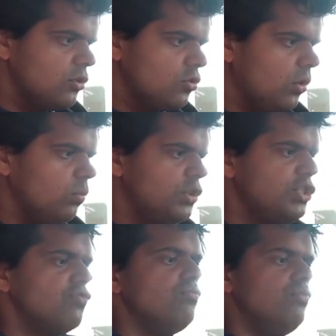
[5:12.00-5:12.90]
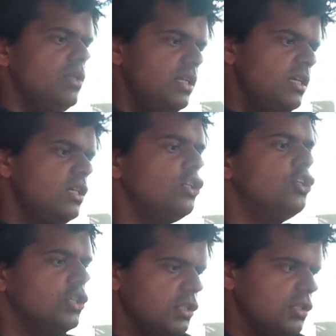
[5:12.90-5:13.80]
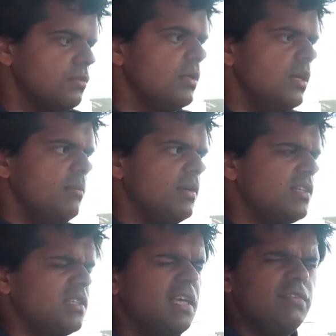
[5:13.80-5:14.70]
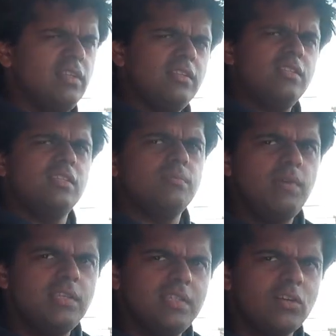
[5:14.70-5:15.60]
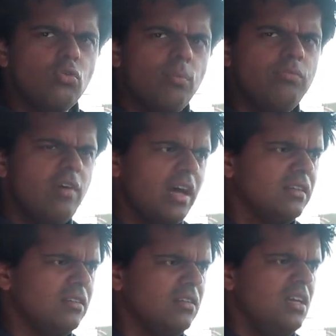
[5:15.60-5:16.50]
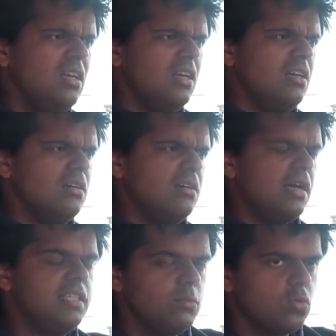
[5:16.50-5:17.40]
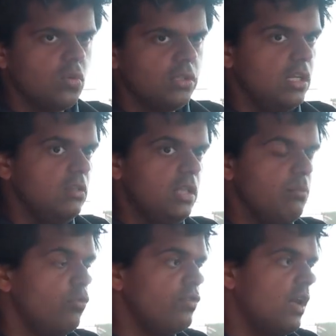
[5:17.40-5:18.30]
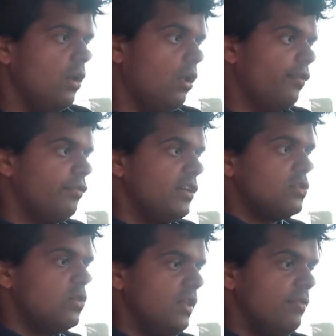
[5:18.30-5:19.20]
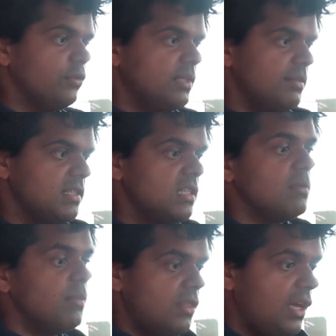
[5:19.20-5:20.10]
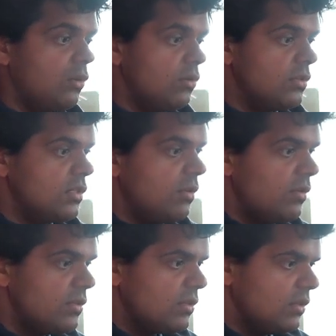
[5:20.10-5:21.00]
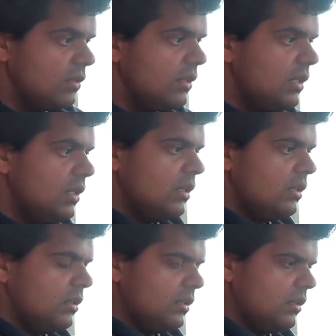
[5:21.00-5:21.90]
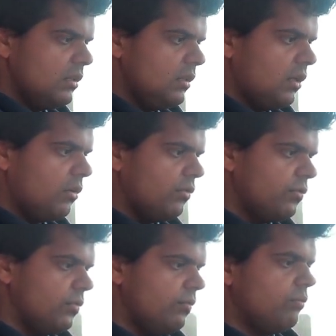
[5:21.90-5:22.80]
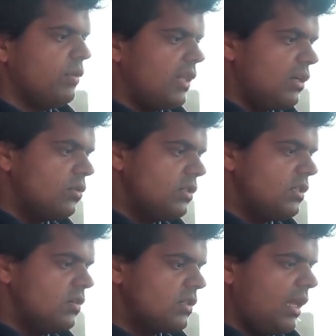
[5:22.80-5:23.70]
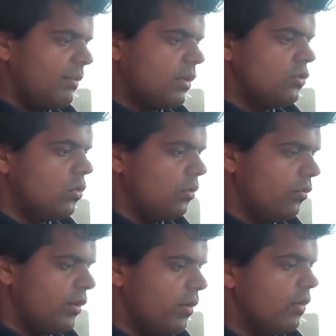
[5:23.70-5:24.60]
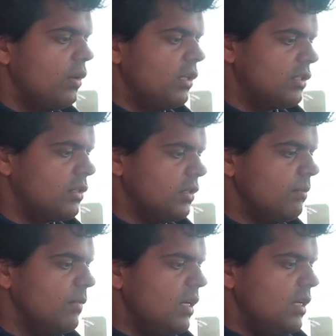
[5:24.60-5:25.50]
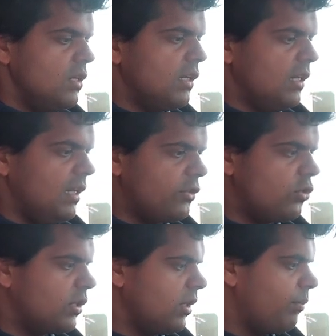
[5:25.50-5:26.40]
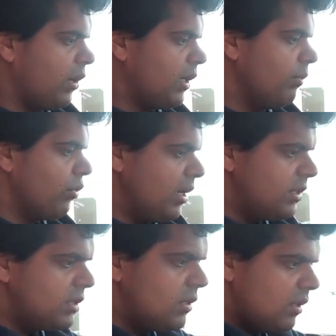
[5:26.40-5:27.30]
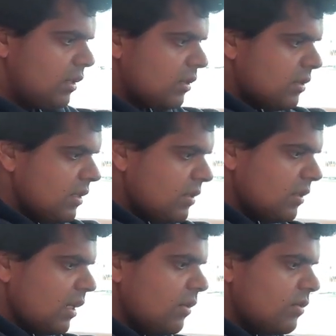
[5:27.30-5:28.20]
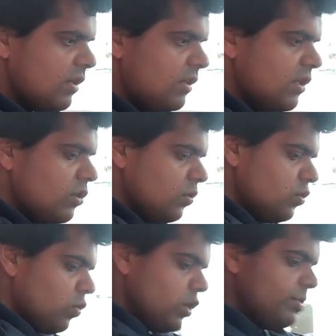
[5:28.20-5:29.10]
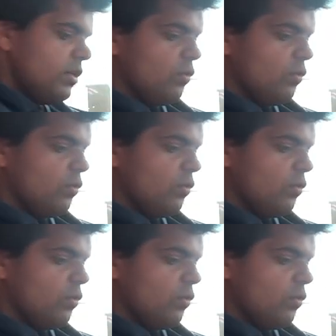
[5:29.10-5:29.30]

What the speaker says: control, which is really good because given that this is a PSA group van, I seem to recall they moved a lot of things to the infotainment system, but thank goodness there is thank goodness there's climate control over here. That's good. You get electric parking brakes. That's decent. And there's additional storage space